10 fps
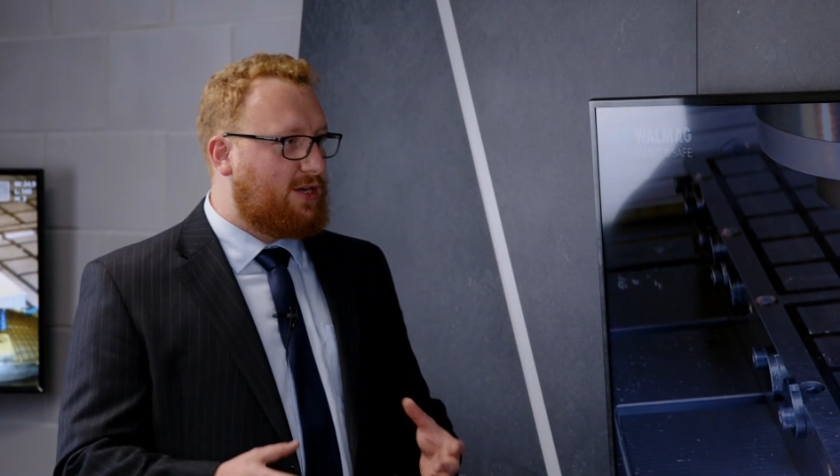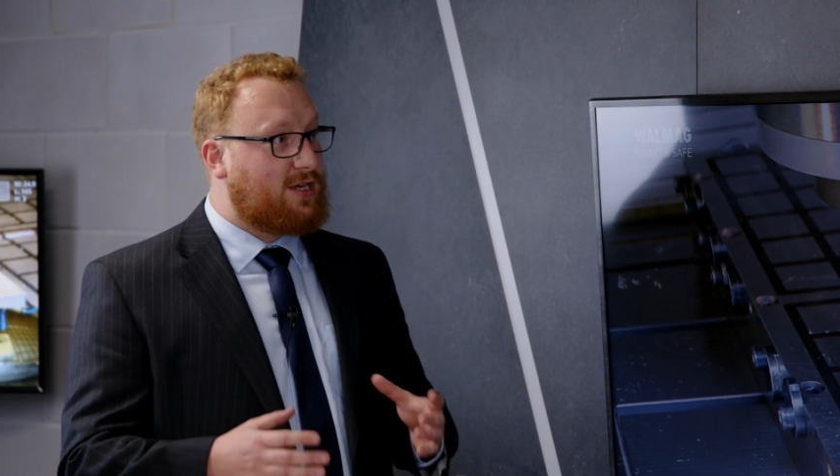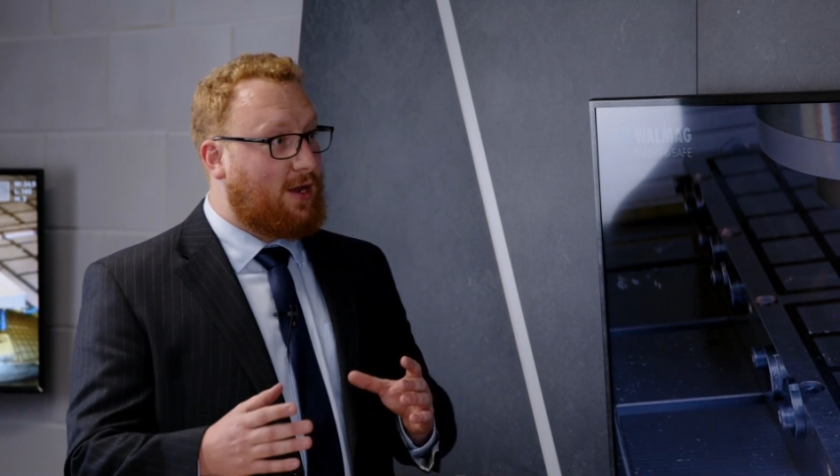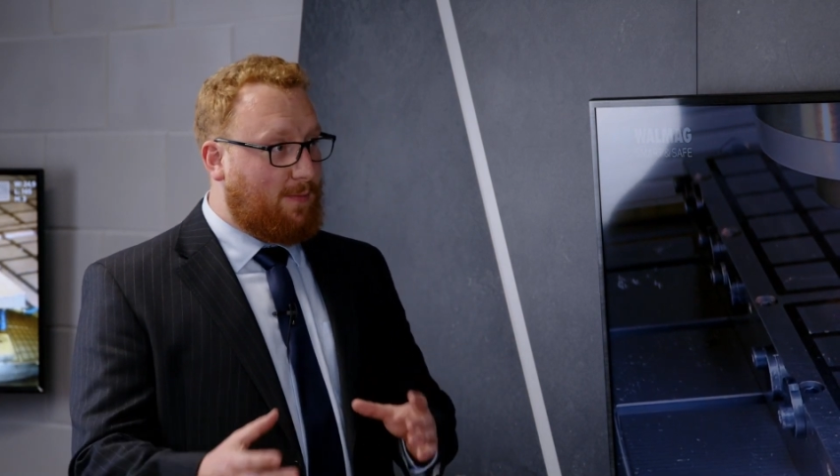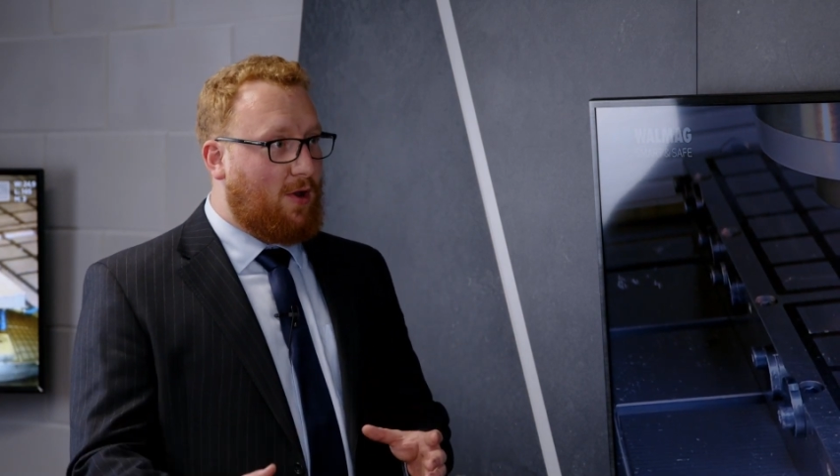You
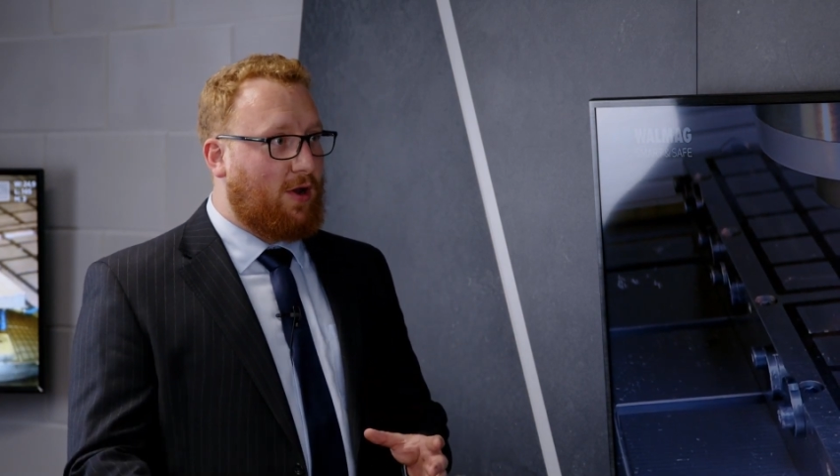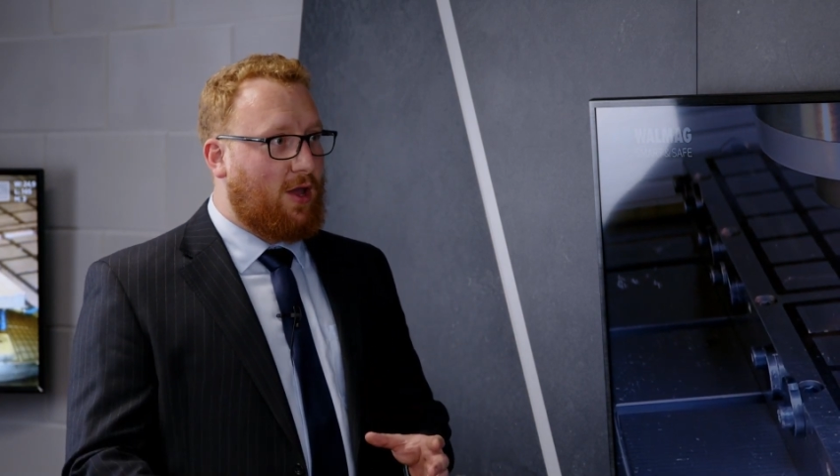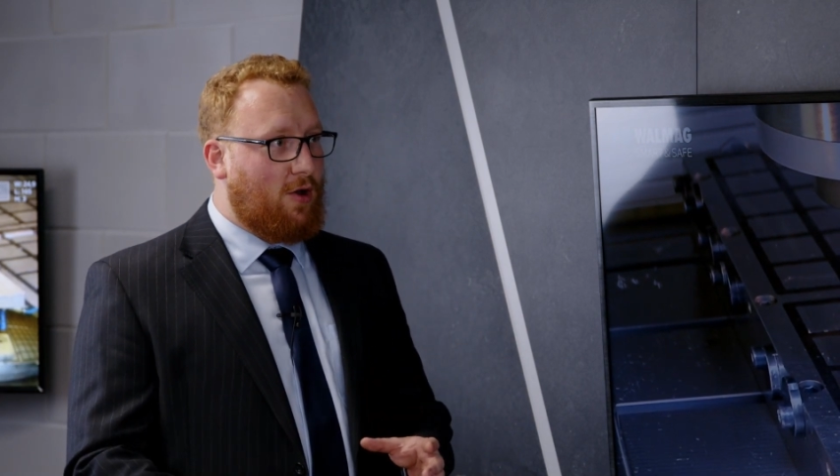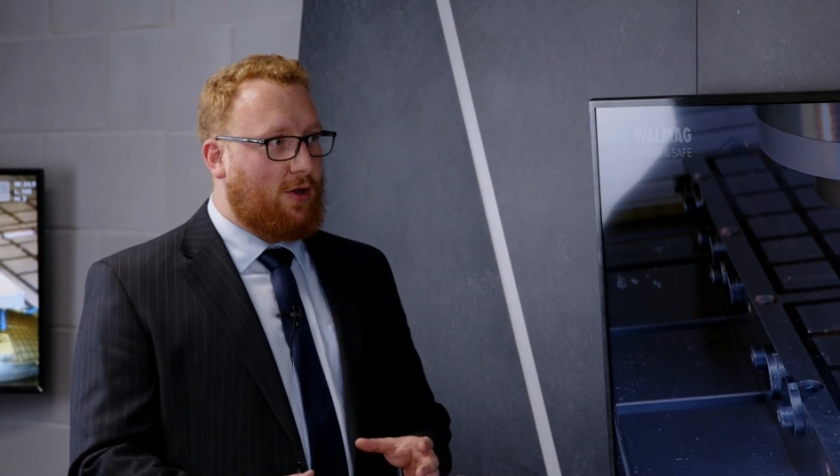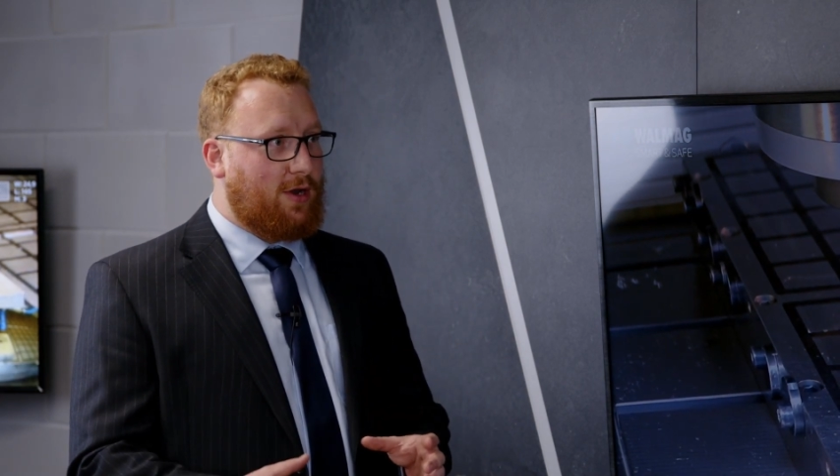just kind of plonk
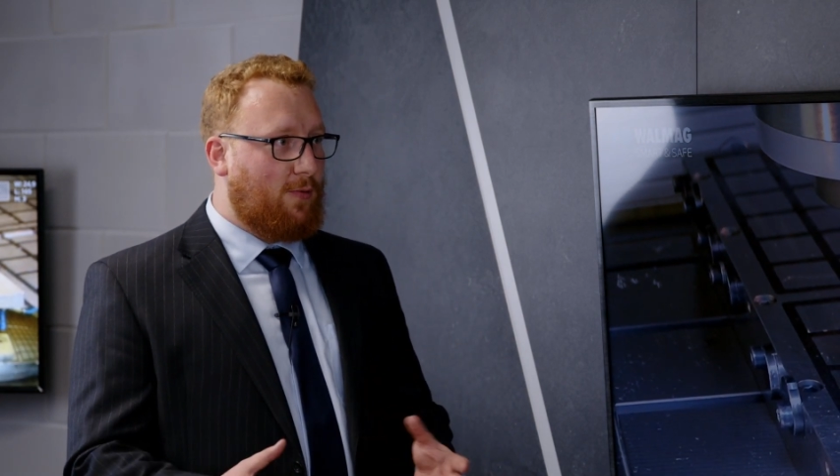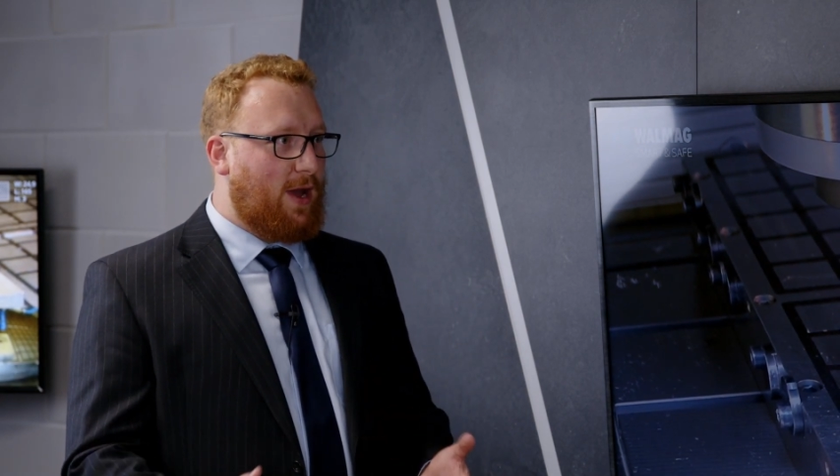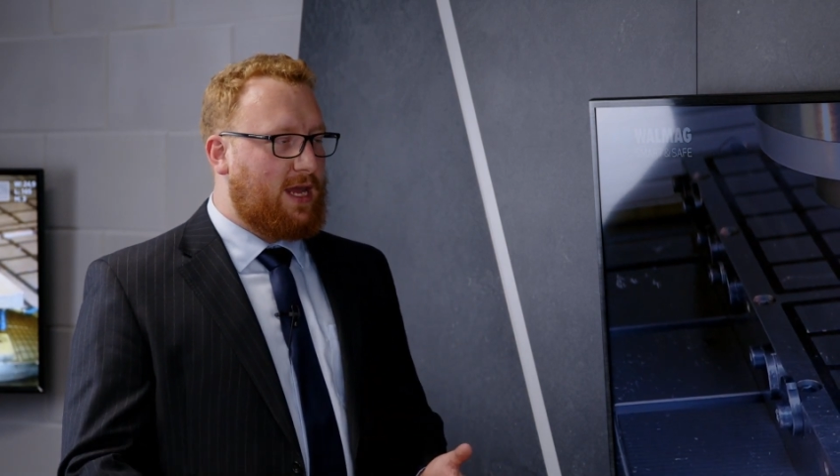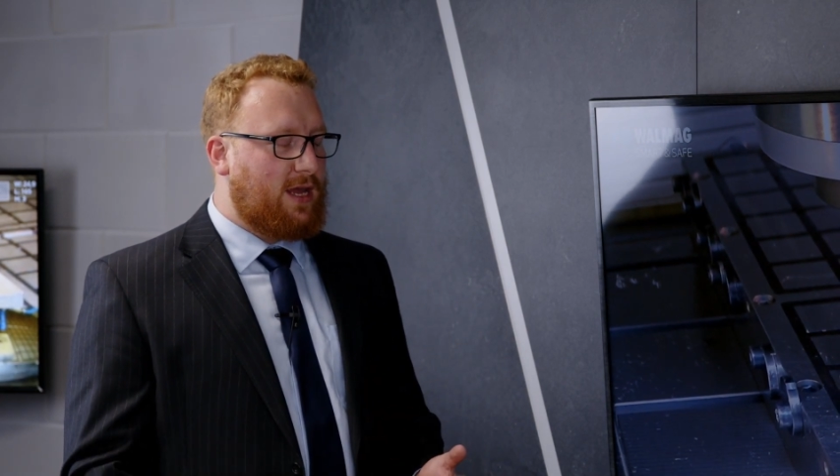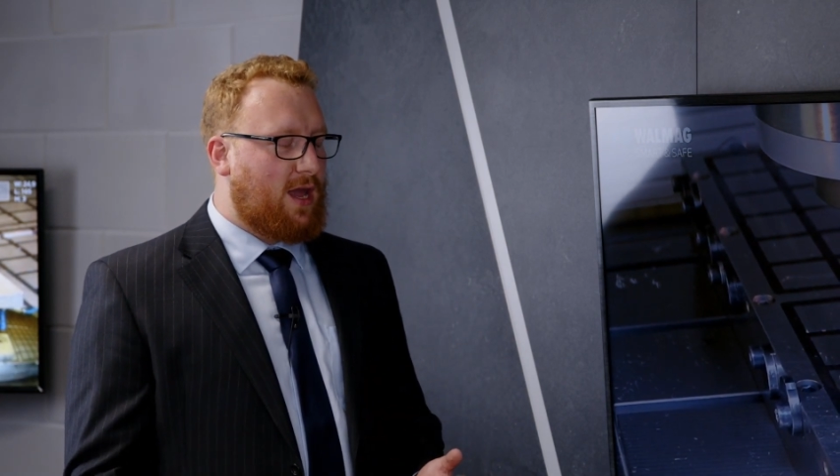it on and away you